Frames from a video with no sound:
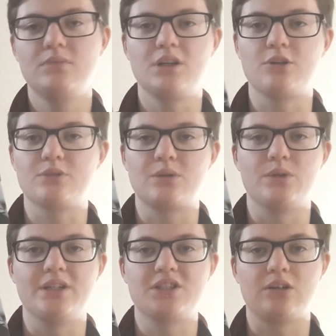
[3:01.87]
currently
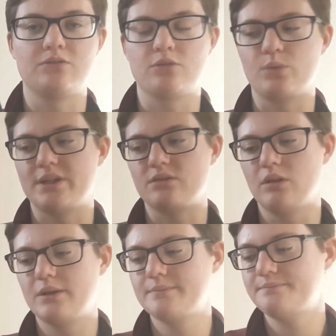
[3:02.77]
reading shelf for way too
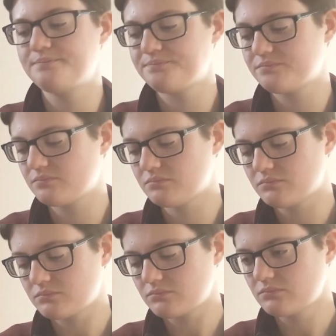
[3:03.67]
long.
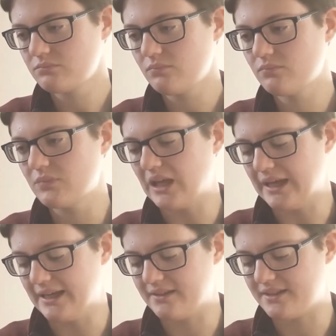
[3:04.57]

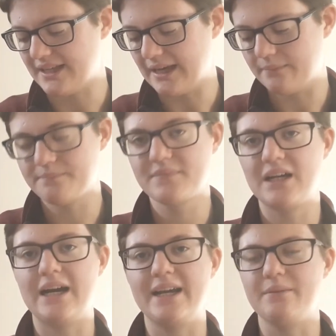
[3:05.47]
And yeah,
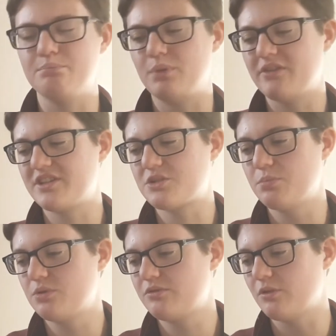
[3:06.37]
I bought this
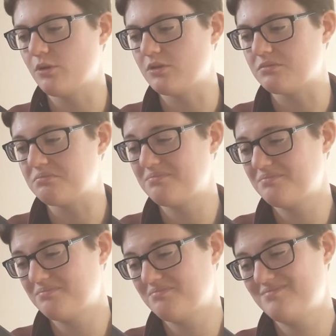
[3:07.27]
book for
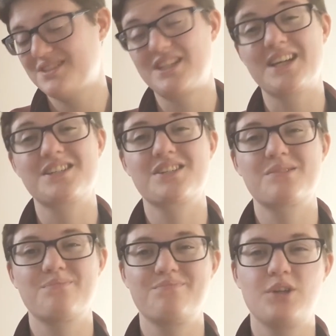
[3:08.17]

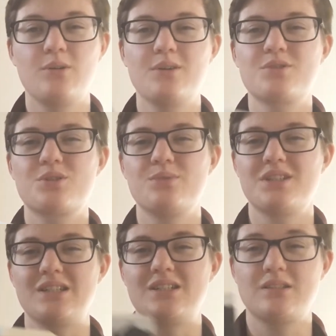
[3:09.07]
€6,
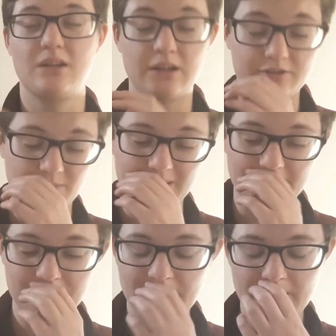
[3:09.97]
which is a lot of
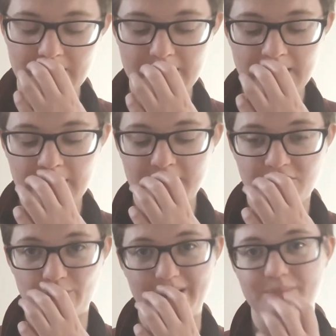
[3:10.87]
money
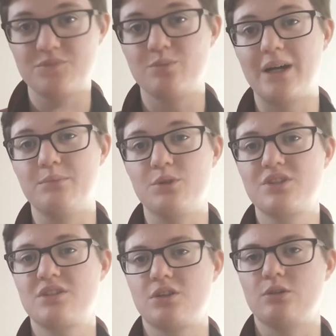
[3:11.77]
for me to buy books,
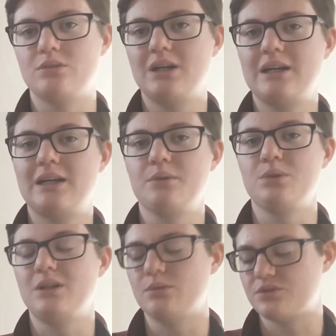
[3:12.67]
so I
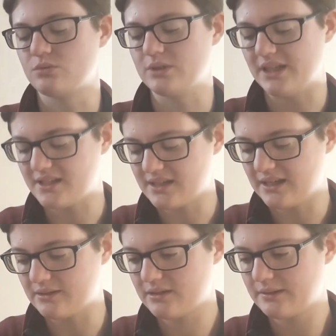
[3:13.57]
really want to read it.
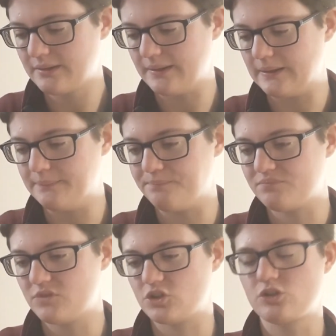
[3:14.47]
And
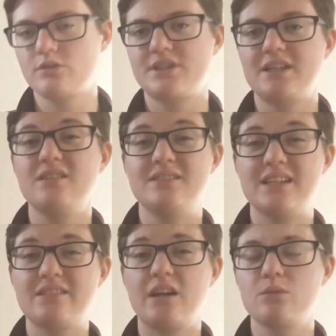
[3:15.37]
the stories
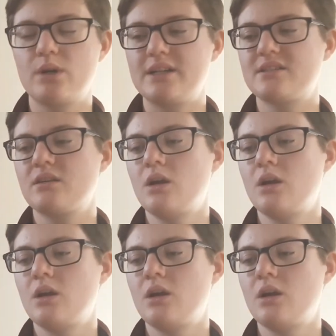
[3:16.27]
that I read